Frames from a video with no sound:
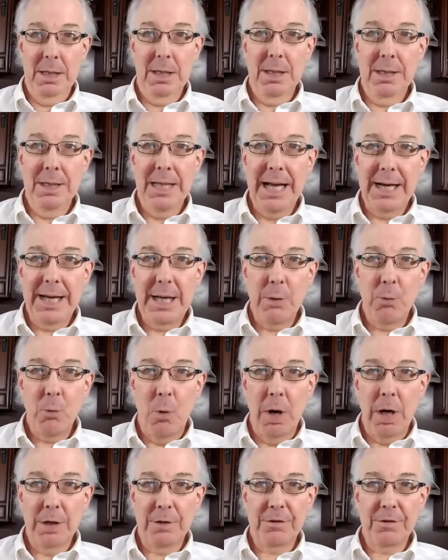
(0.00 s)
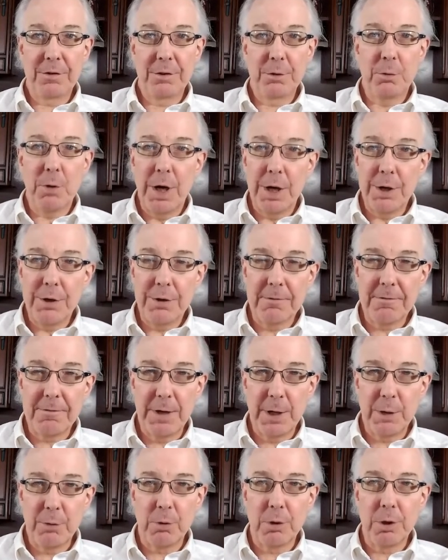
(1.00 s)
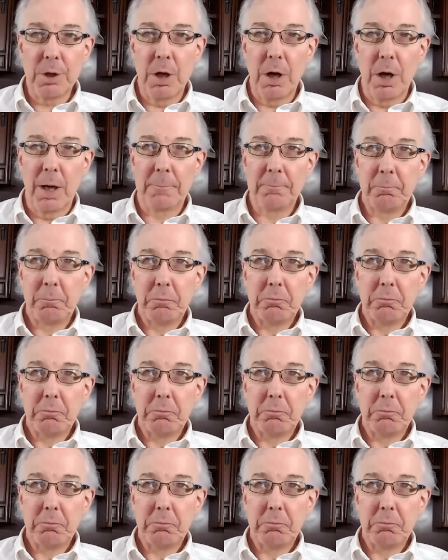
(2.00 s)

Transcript: that he wants to under federal law.